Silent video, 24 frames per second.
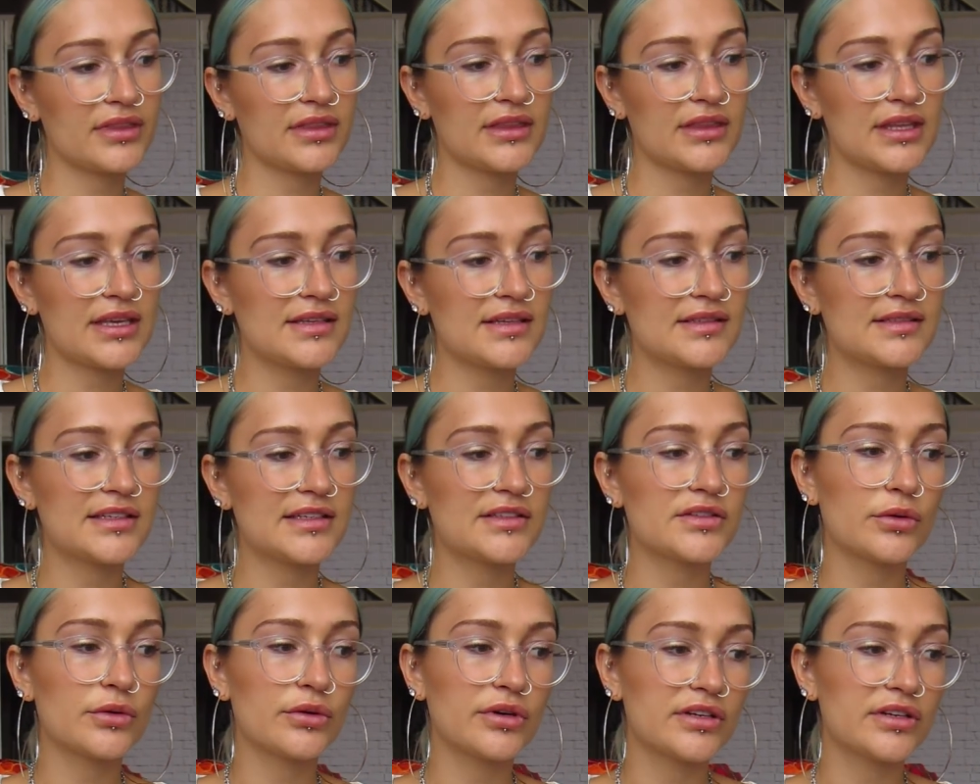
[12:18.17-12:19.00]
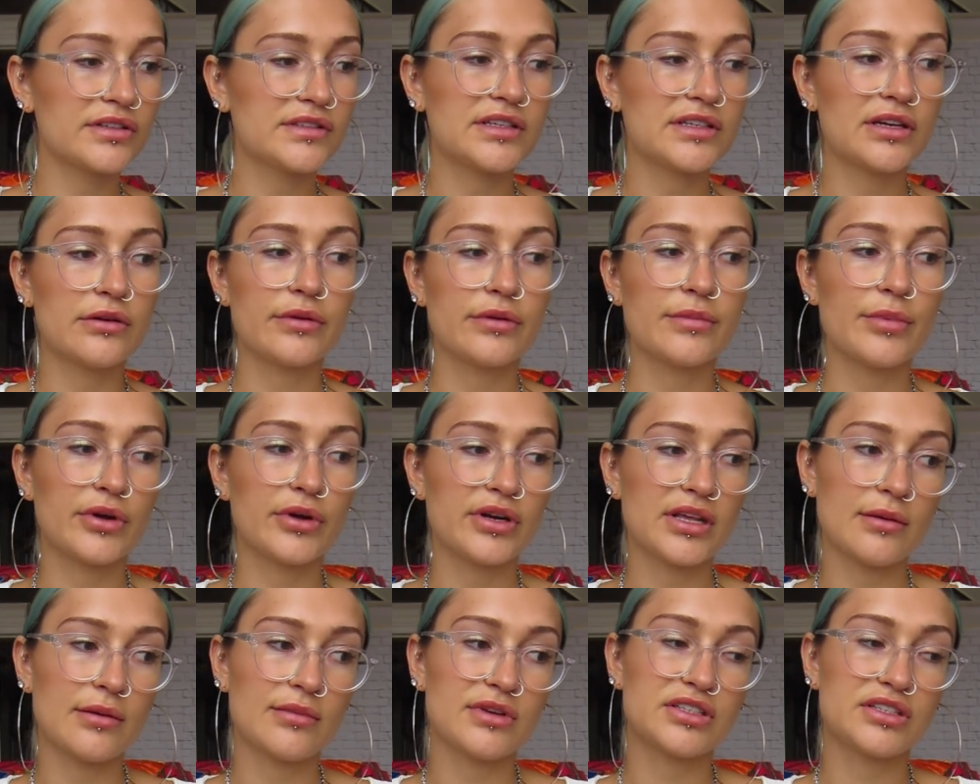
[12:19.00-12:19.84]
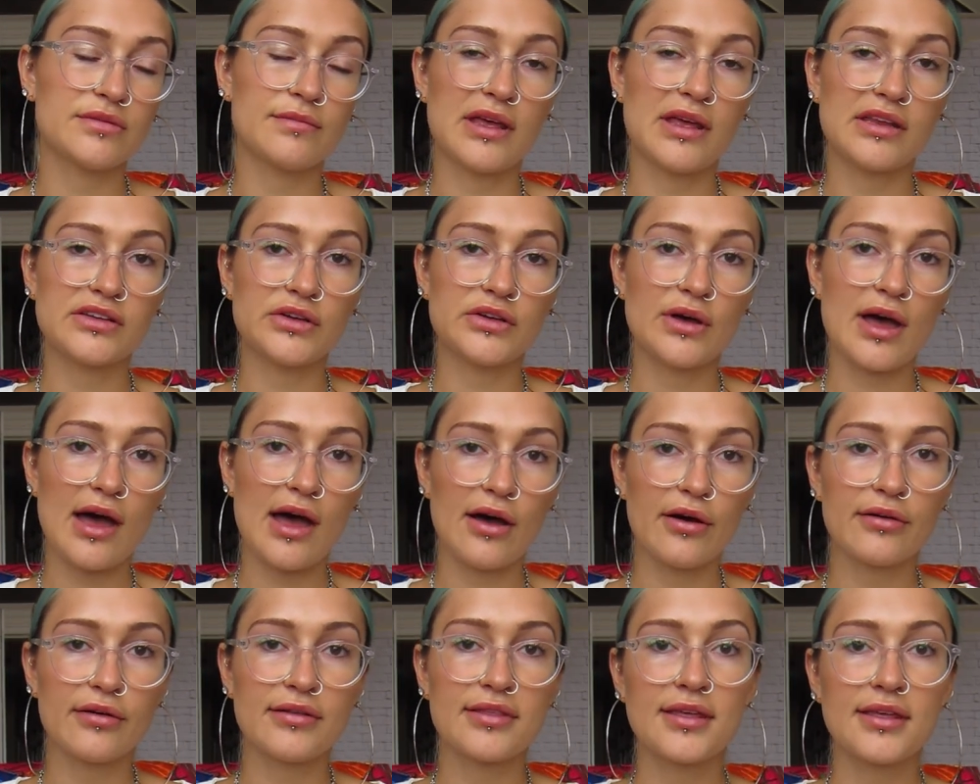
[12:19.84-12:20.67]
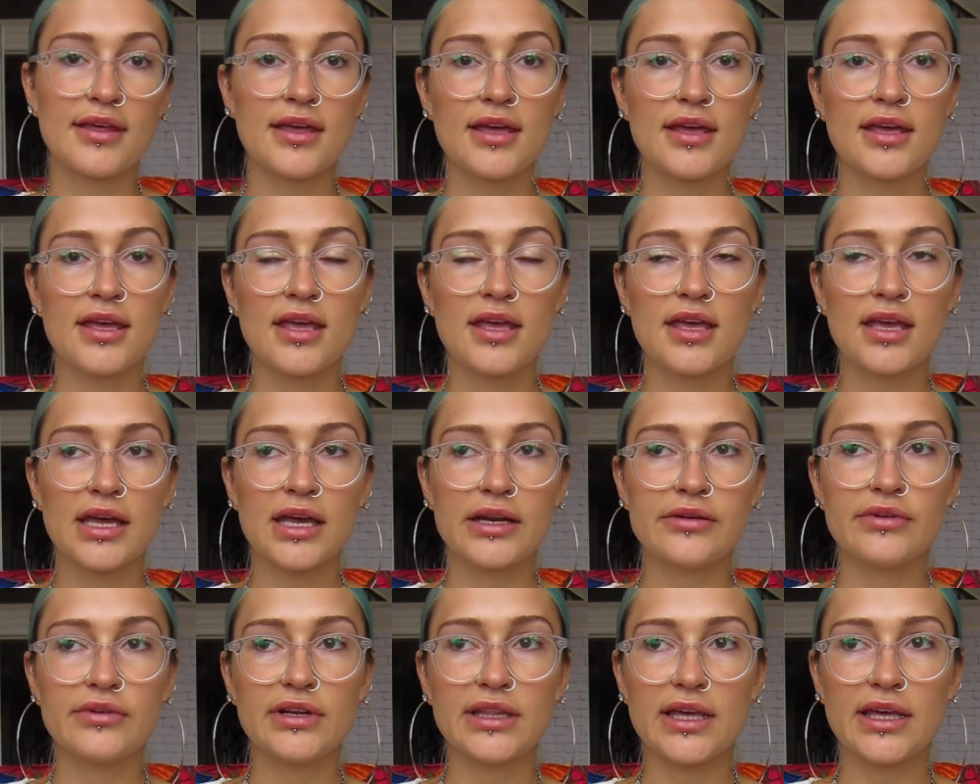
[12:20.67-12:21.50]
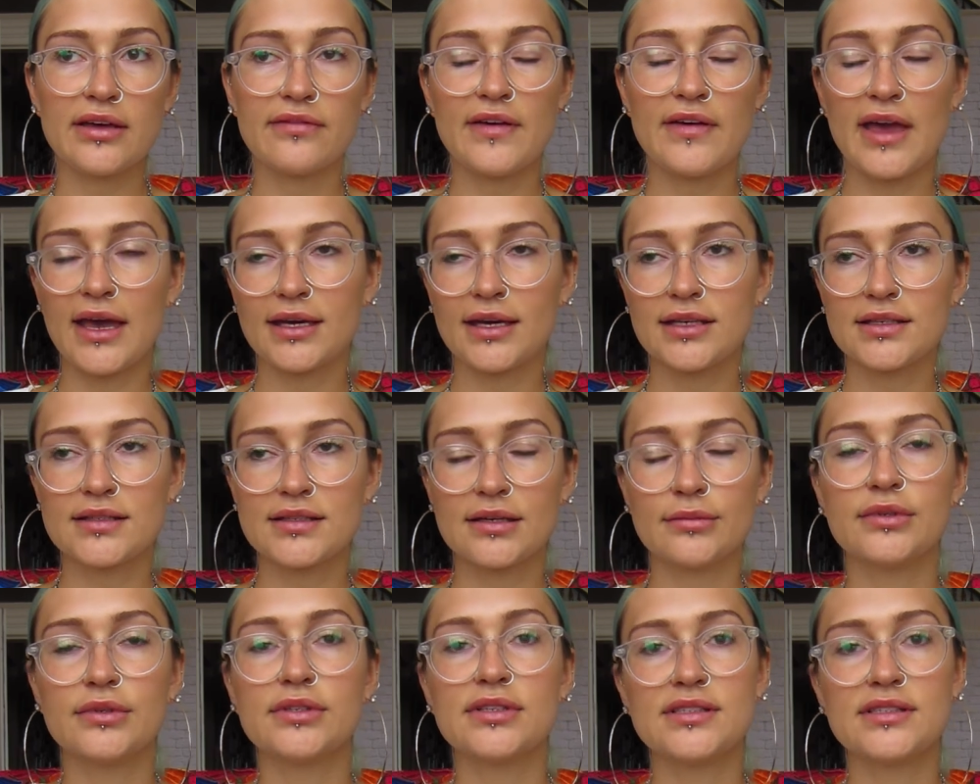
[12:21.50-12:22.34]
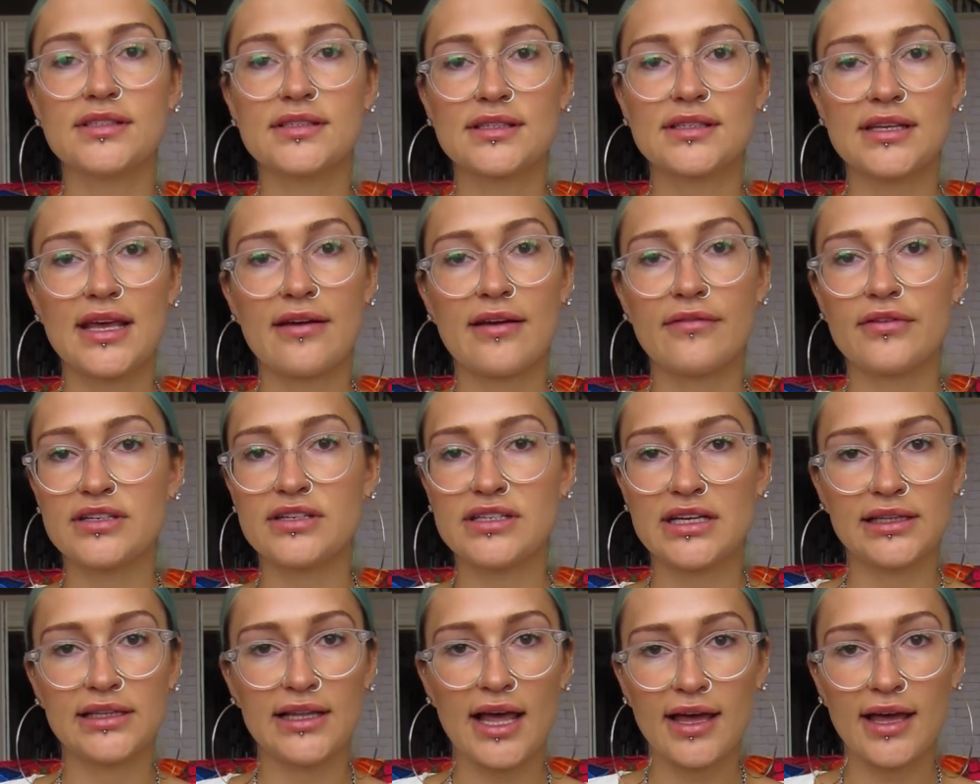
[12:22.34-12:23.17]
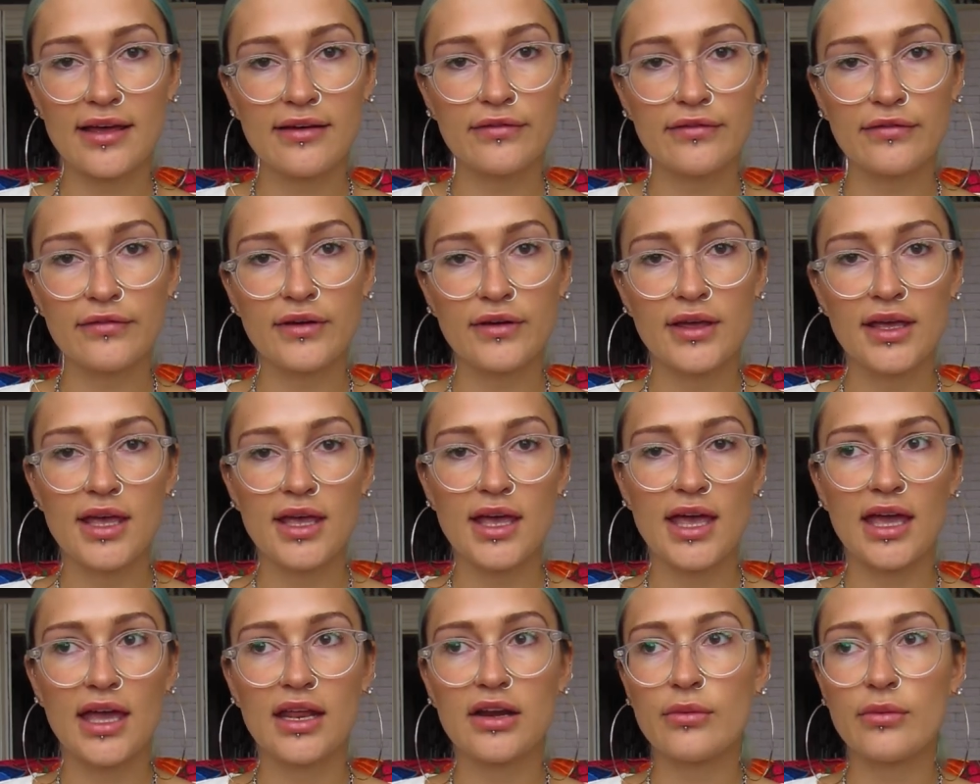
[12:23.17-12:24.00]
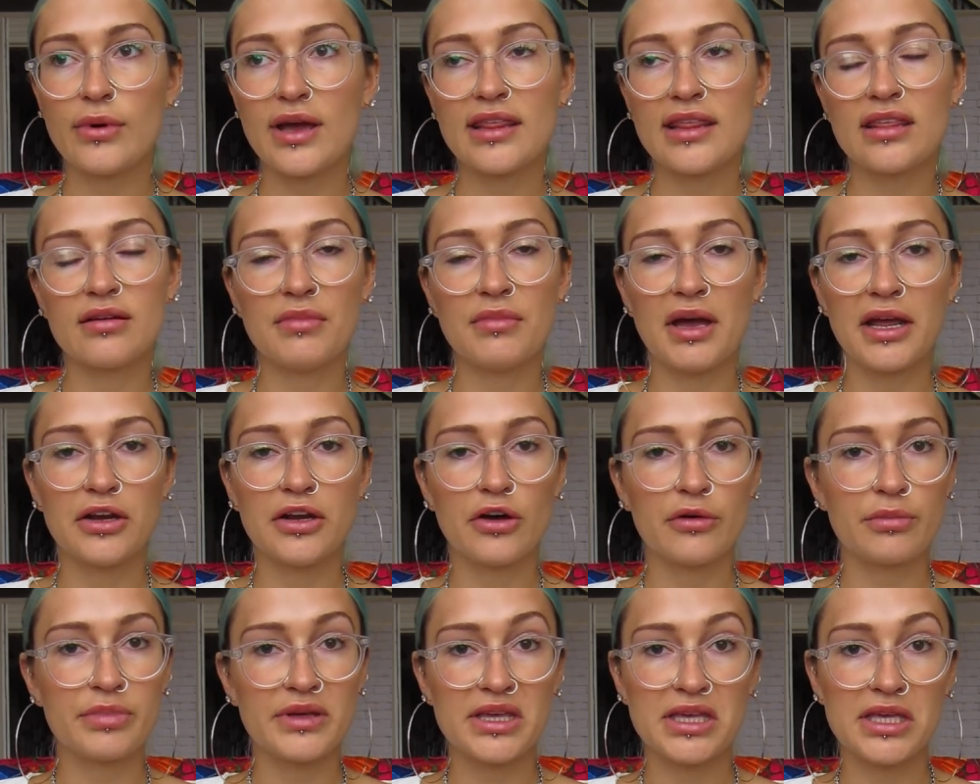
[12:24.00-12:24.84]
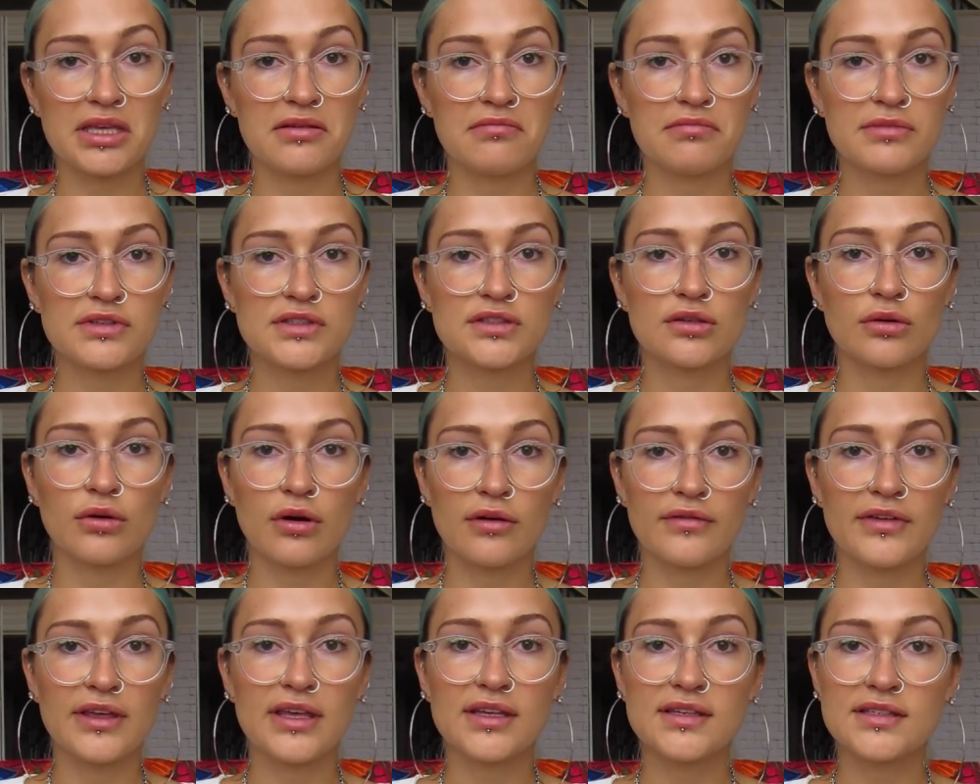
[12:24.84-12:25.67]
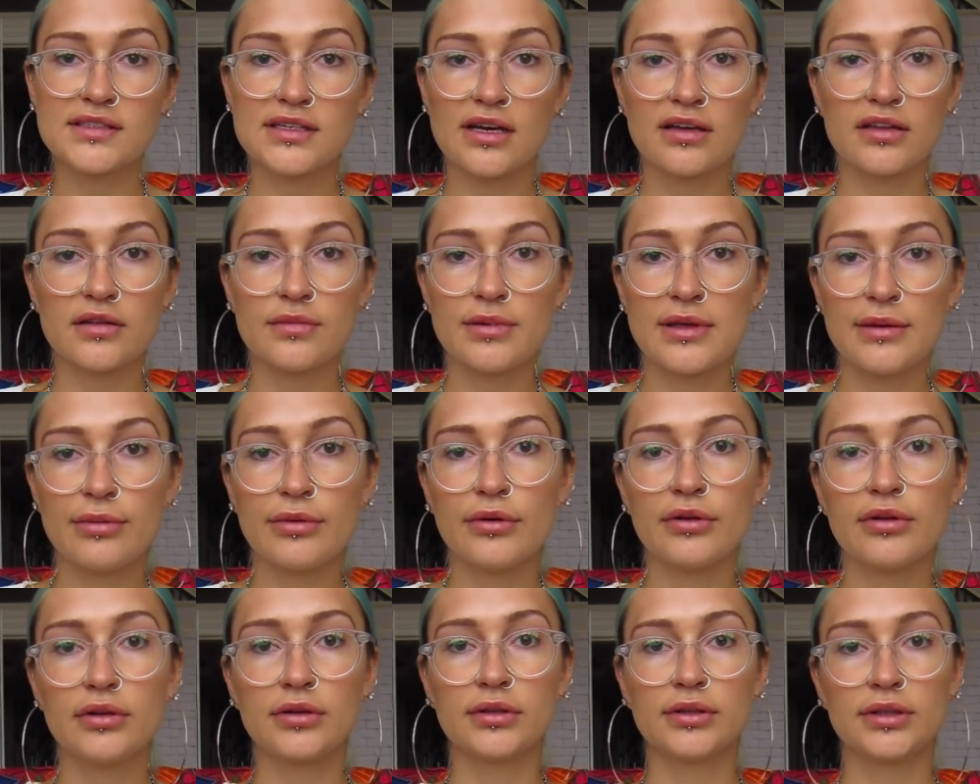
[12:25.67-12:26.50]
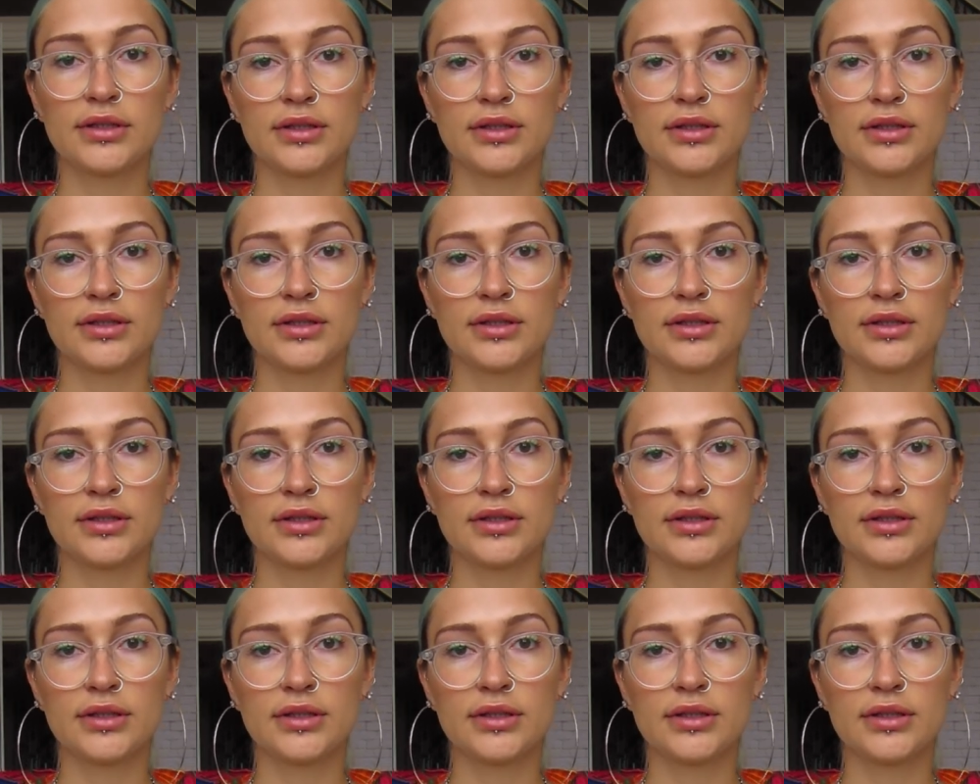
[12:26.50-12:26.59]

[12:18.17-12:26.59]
these disorders to do with body image and mental health can really affect someone's everyday life in a way that might not be so obvious to other people.